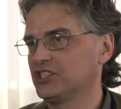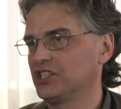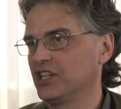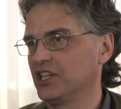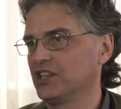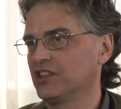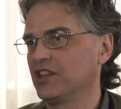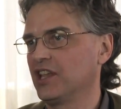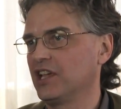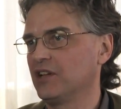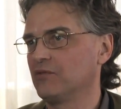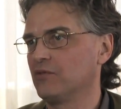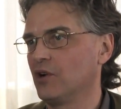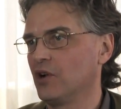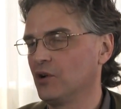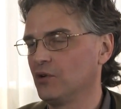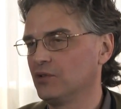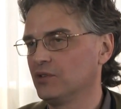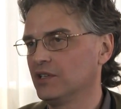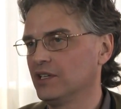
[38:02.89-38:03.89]
thing they
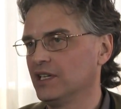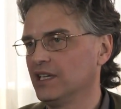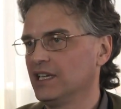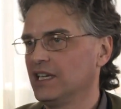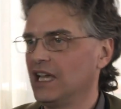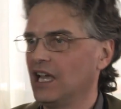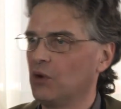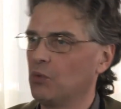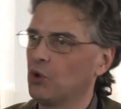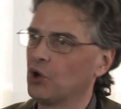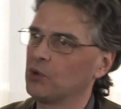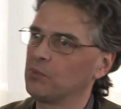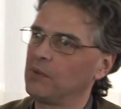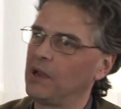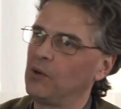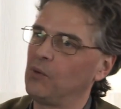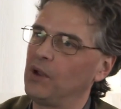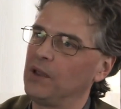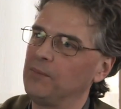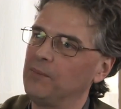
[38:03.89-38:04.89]
wrote and work
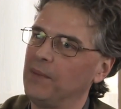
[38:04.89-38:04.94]
my way